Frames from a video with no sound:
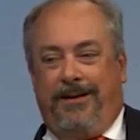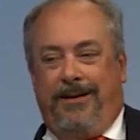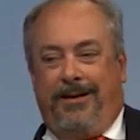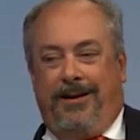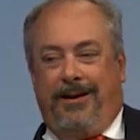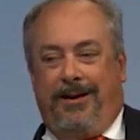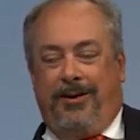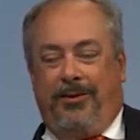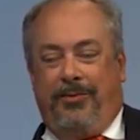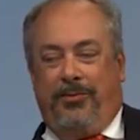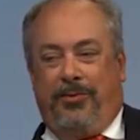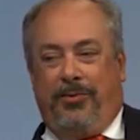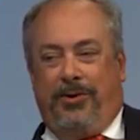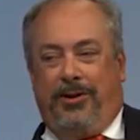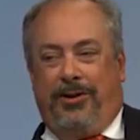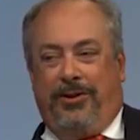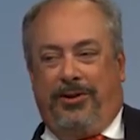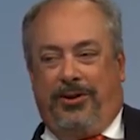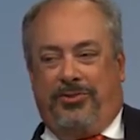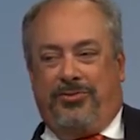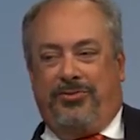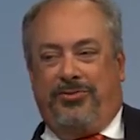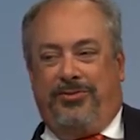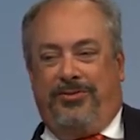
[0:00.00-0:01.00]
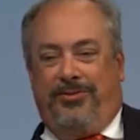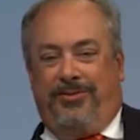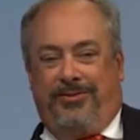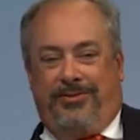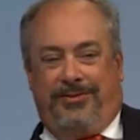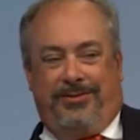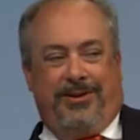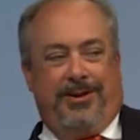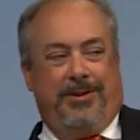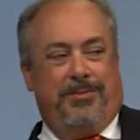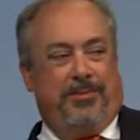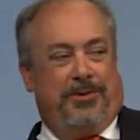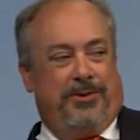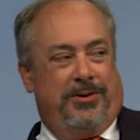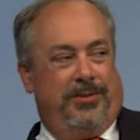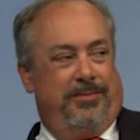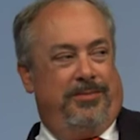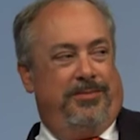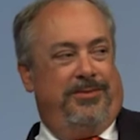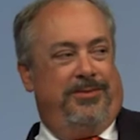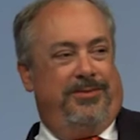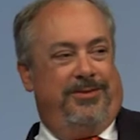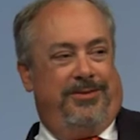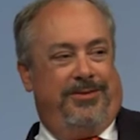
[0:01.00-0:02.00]
and when election time
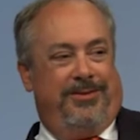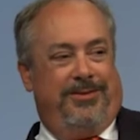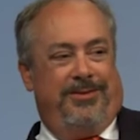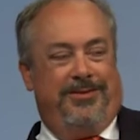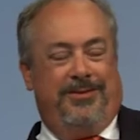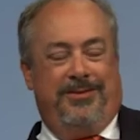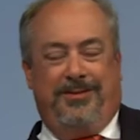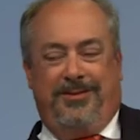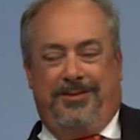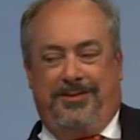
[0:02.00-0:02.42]
comes,